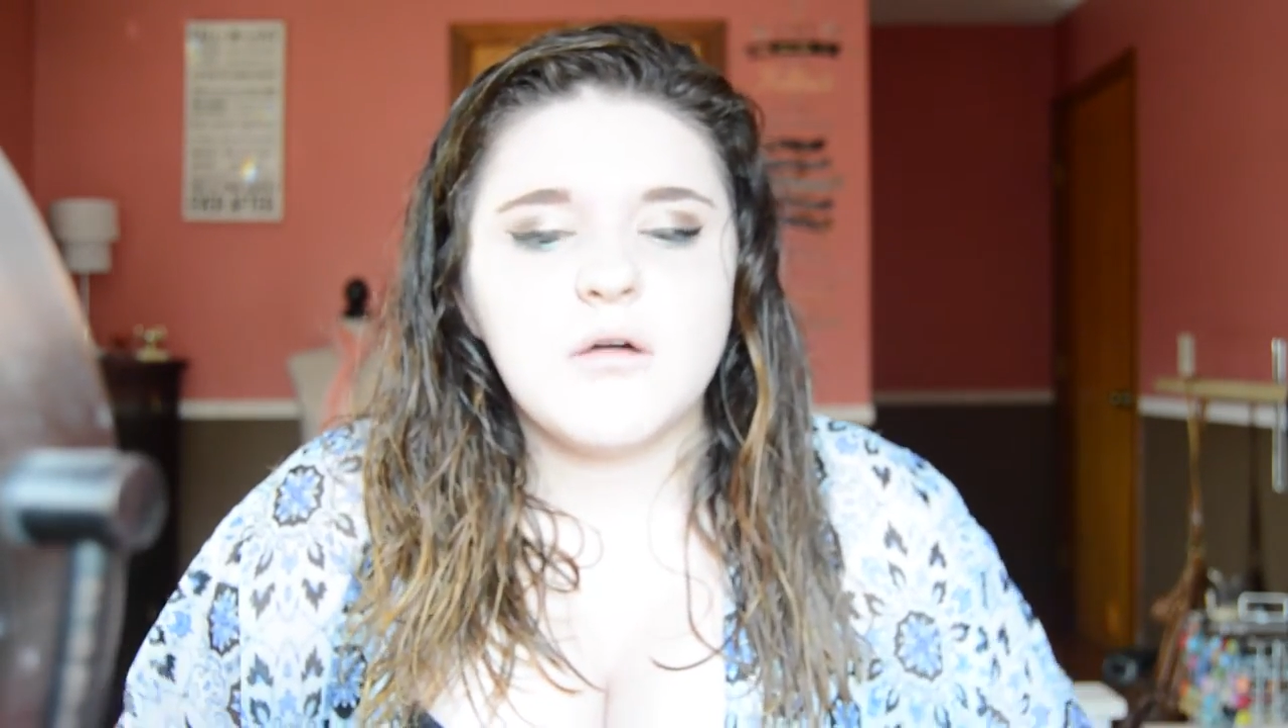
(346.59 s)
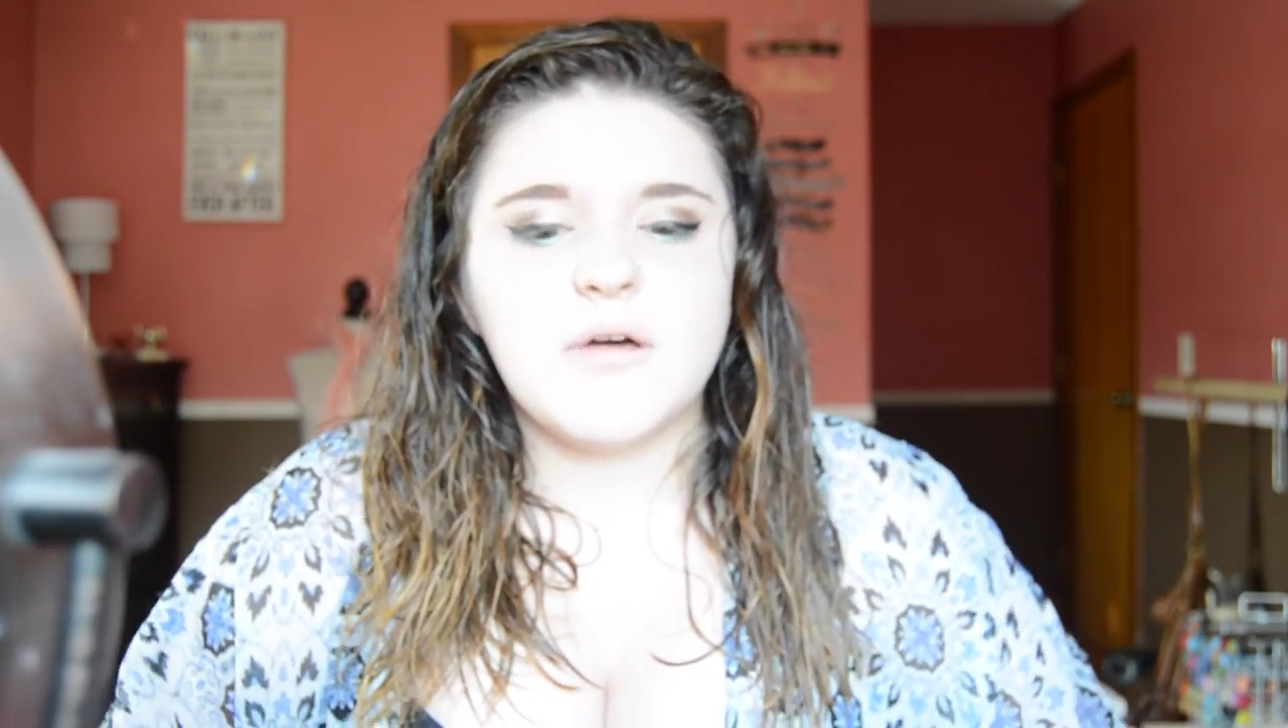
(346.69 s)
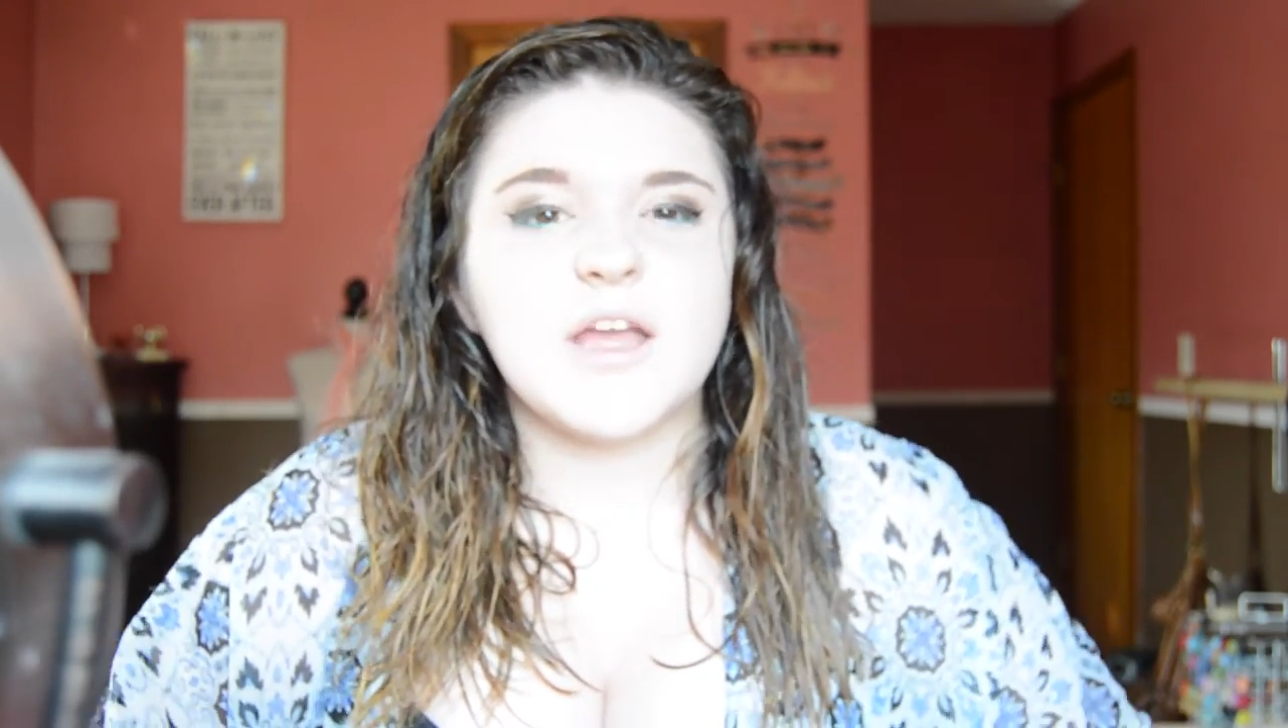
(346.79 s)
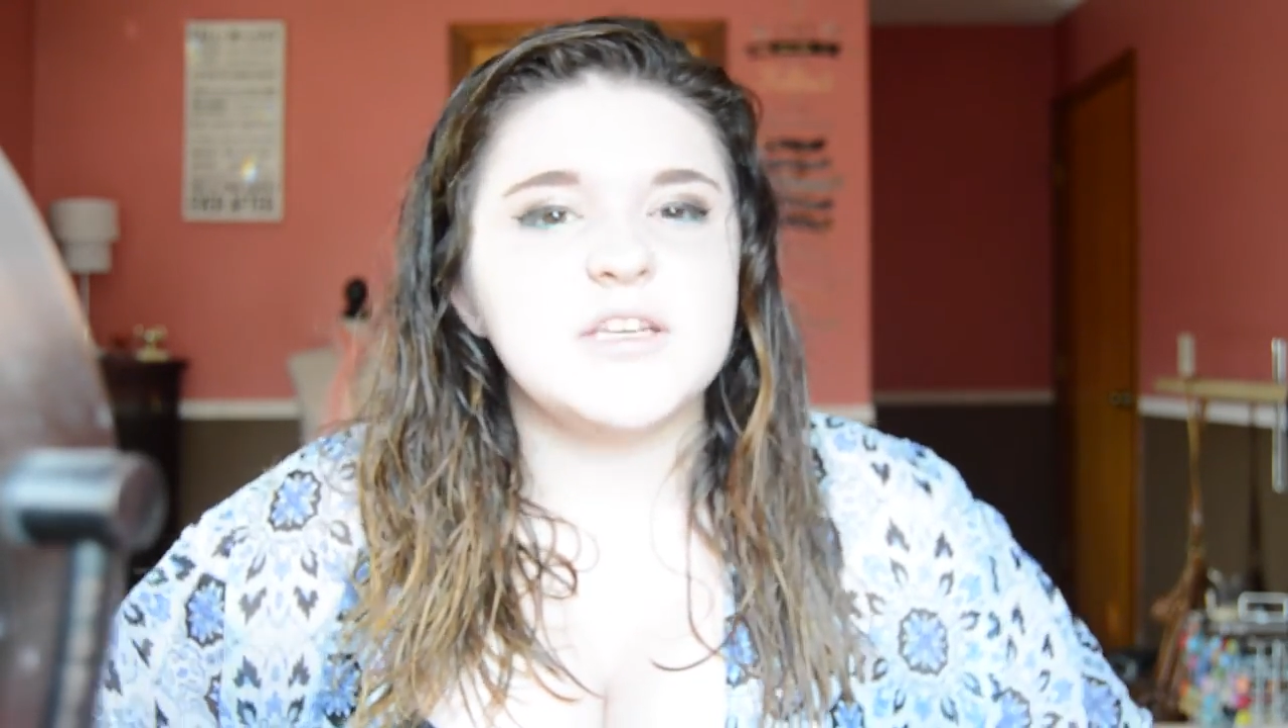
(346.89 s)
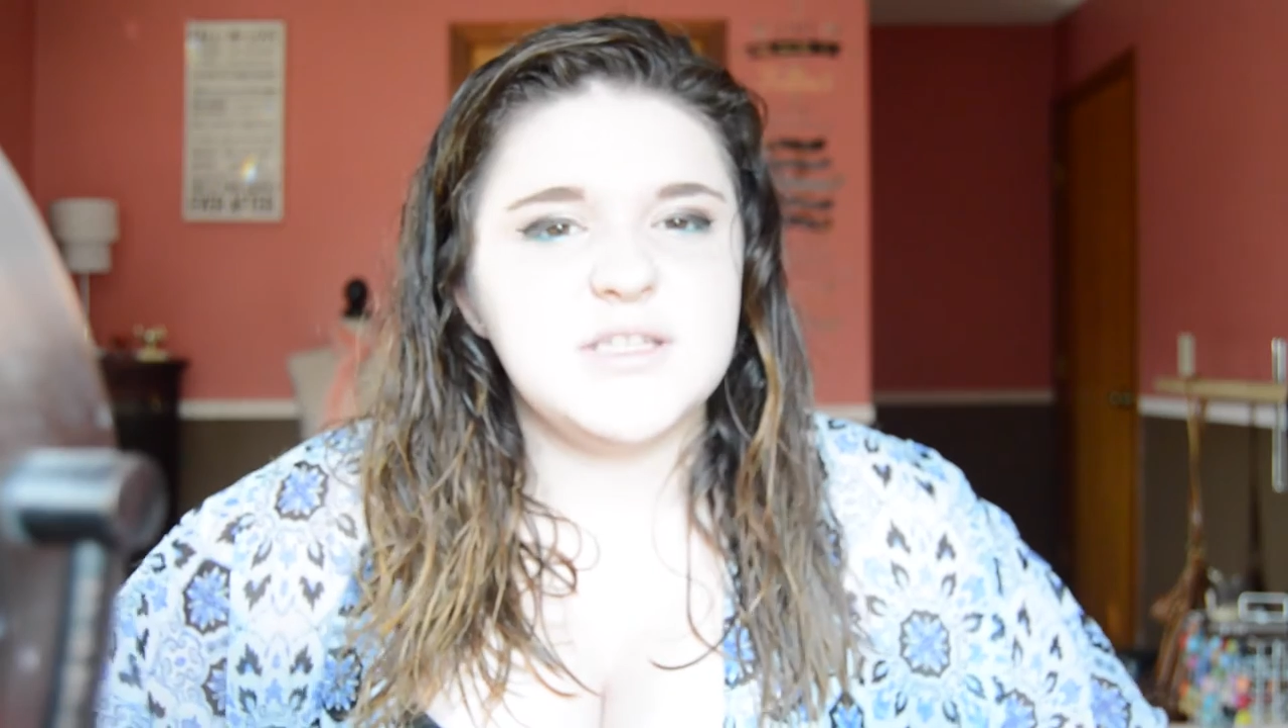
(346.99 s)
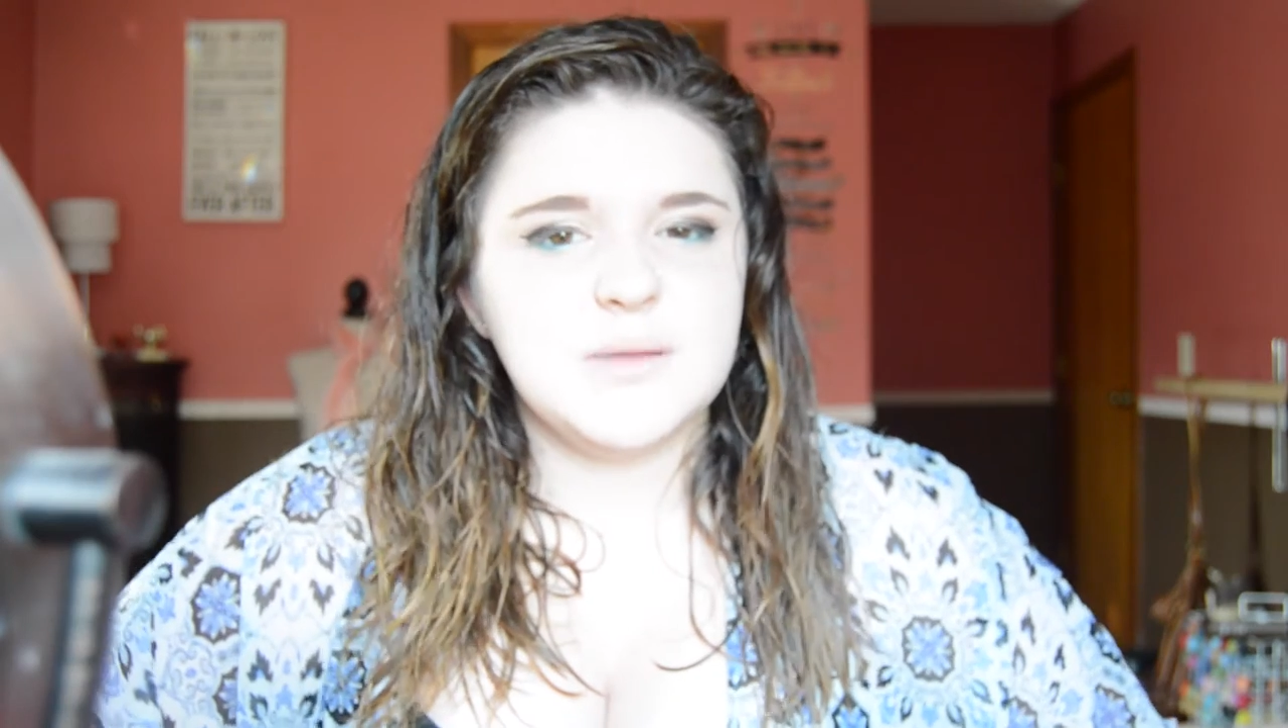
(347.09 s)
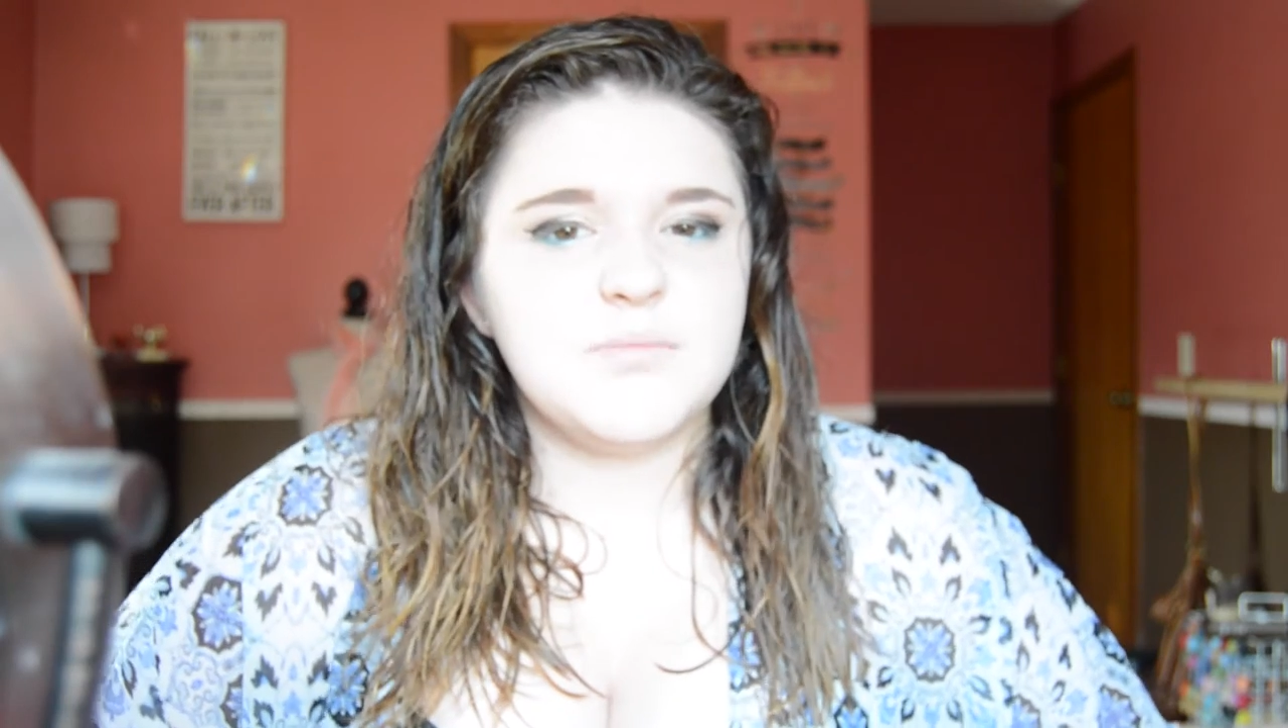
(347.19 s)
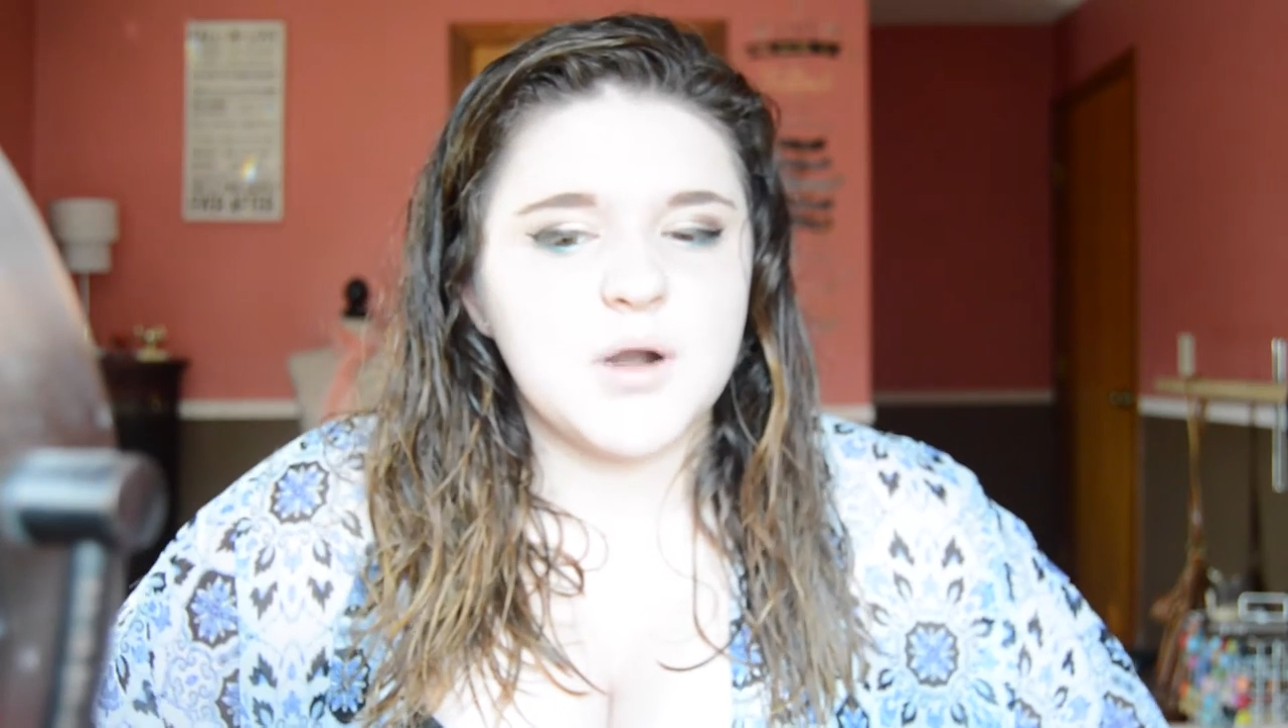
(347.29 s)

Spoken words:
like a deep